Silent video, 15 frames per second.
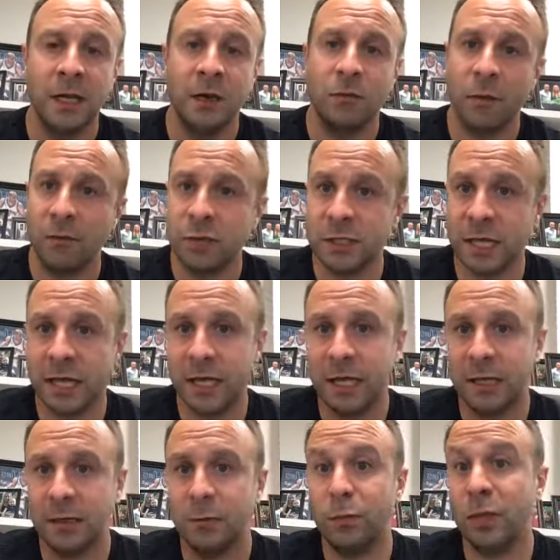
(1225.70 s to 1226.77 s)

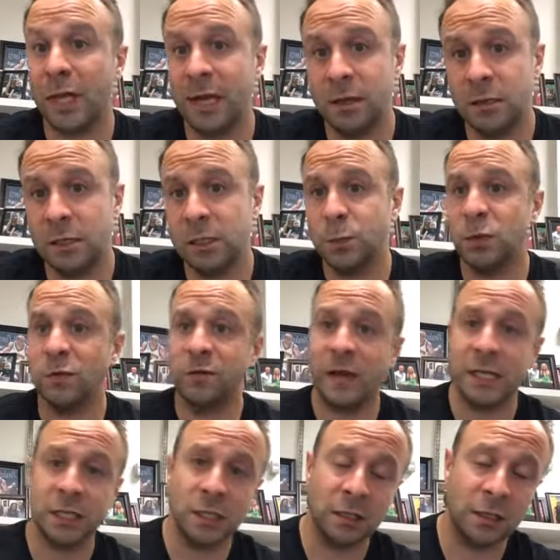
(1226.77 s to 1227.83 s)
Representing players
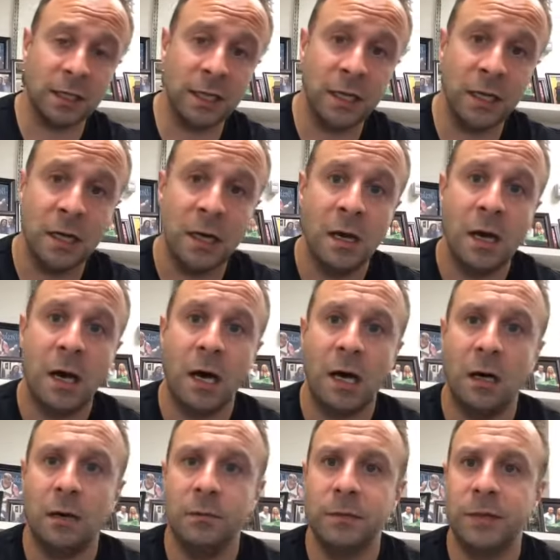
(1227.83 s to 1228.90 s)
professionally,
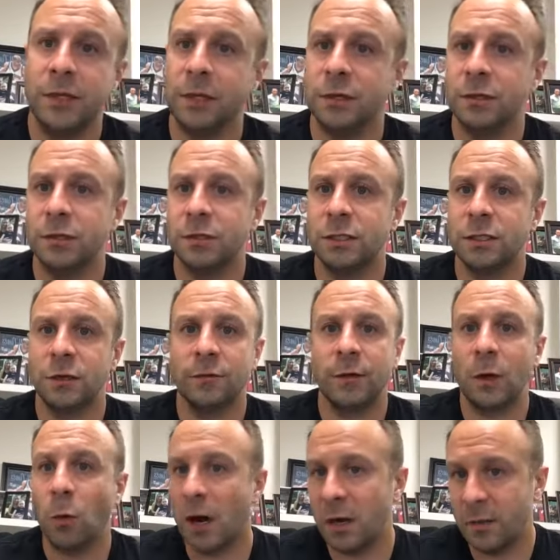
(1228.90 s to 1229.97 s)
there's certain
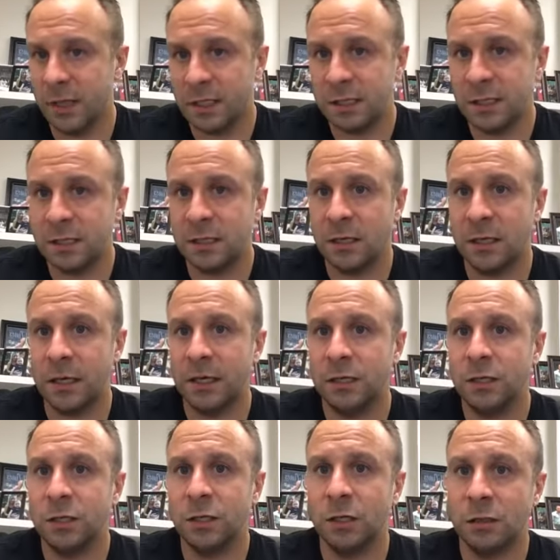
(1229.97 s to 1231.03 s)
requirements in
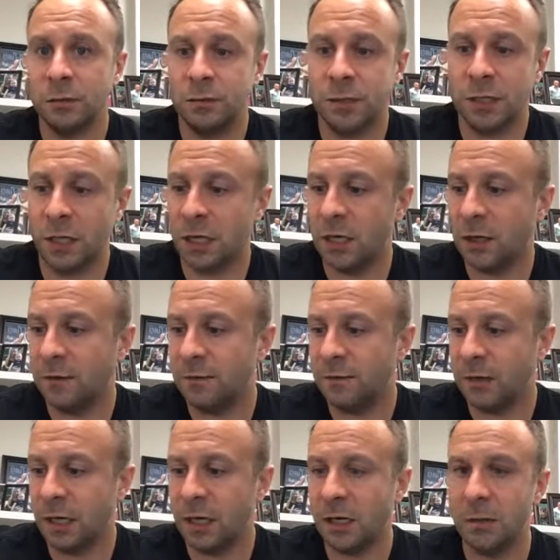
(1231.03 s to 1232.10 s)
terms of
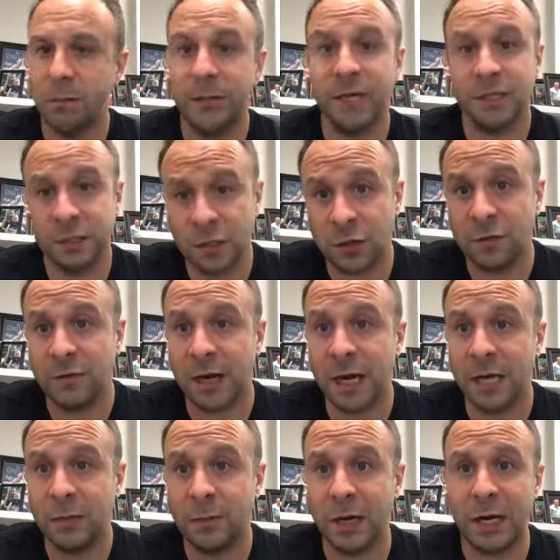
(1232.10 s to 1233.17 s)
being
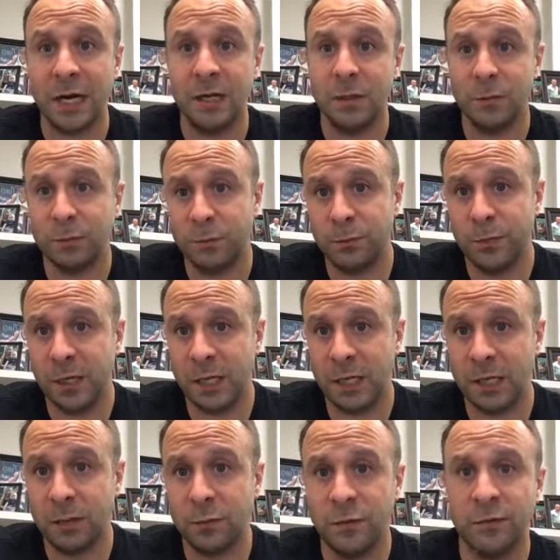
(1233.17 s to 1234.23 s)
certified by
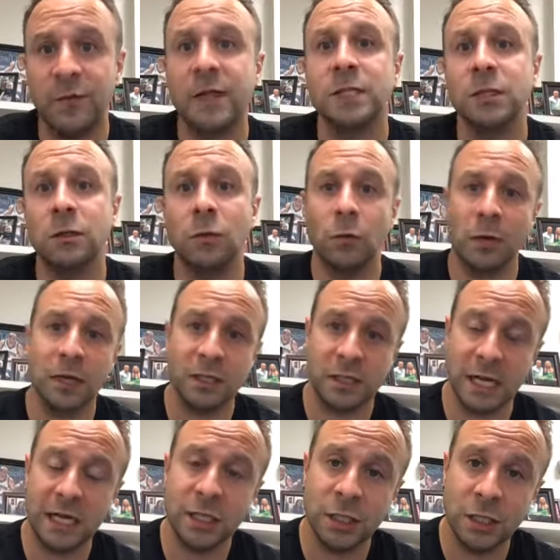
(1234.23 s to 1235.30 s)
the professional
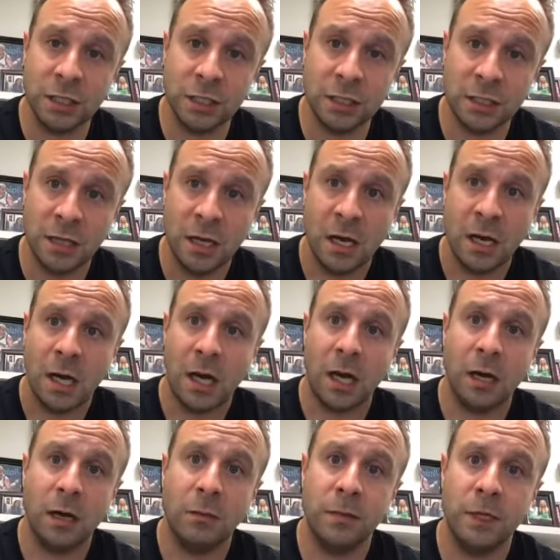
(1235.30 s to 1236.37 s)
organizations,
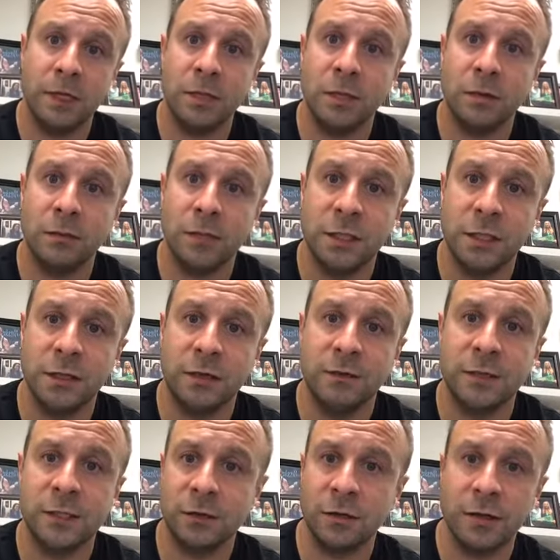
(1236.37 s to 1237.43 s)
in terms of
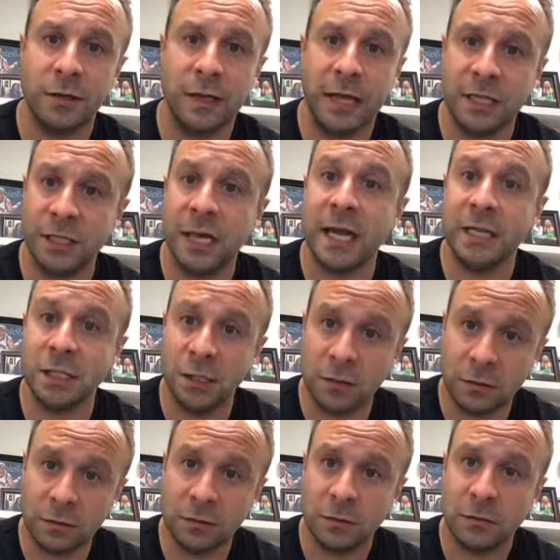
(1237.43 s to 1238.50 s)
a certain
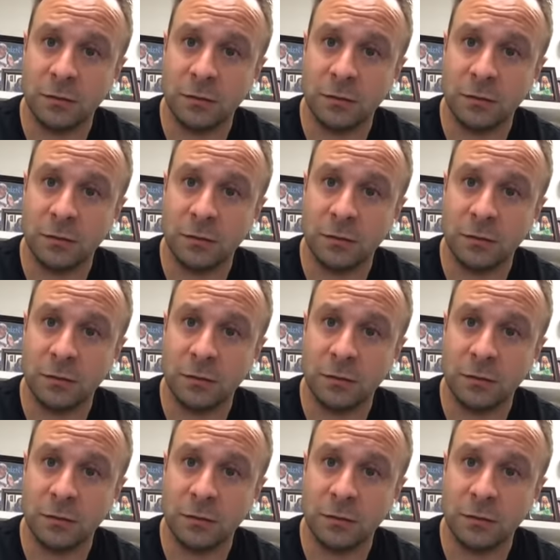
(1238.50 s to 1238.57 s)
educational